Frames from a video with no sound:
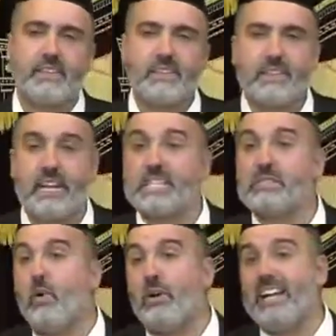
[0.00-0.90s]
The next
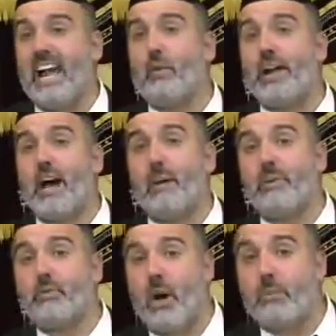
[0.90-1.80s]
morning, I wake up
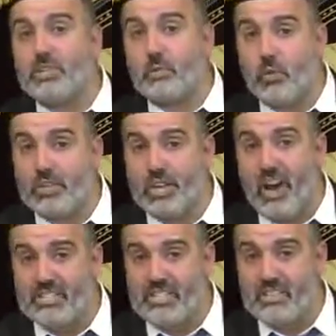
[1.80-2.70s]
in Robert Wood
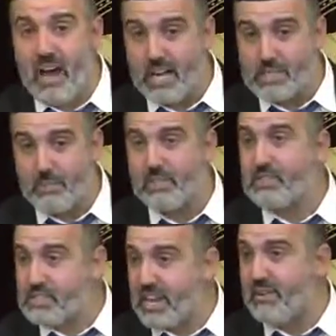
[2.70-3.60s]
Johnson Hospital in
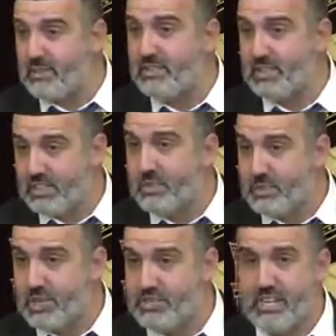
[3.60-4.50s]
Sayreville, New
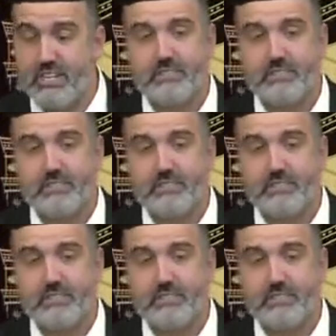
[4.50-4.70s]
Jersey.